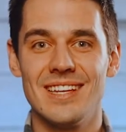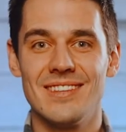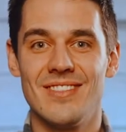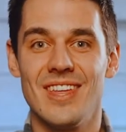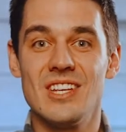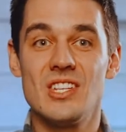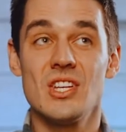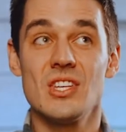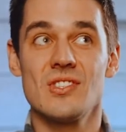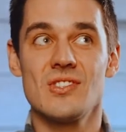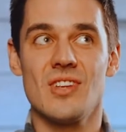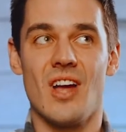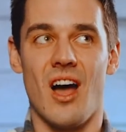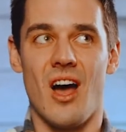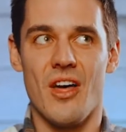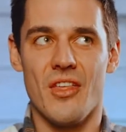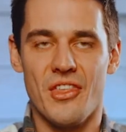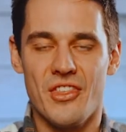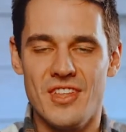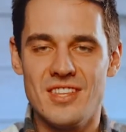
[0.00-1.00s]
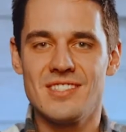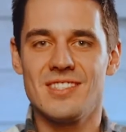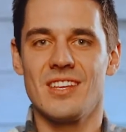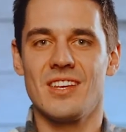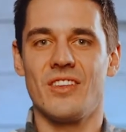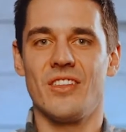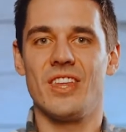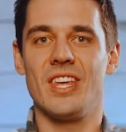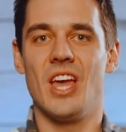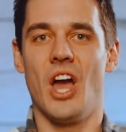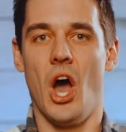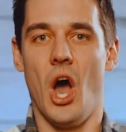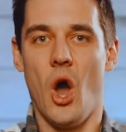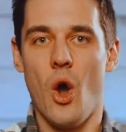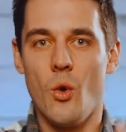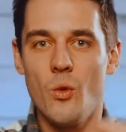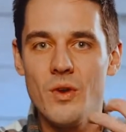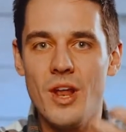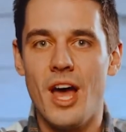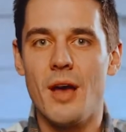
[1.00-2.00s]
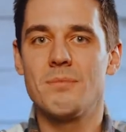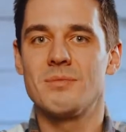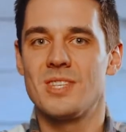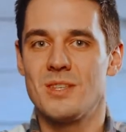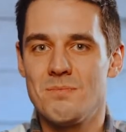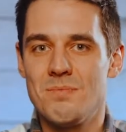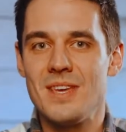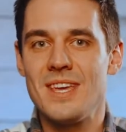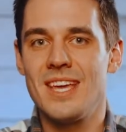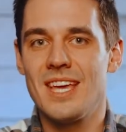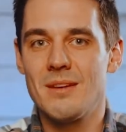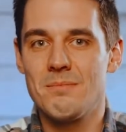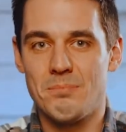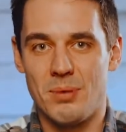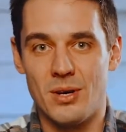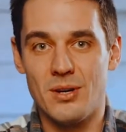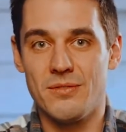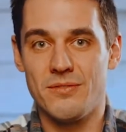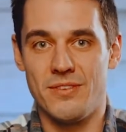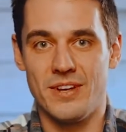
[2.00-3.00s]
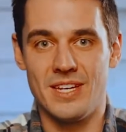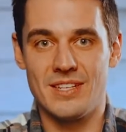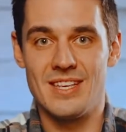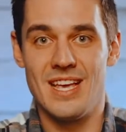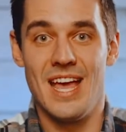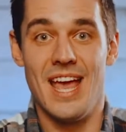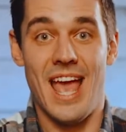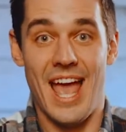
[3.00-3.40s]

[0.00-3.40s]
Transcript: They just authentically own up to being imperfect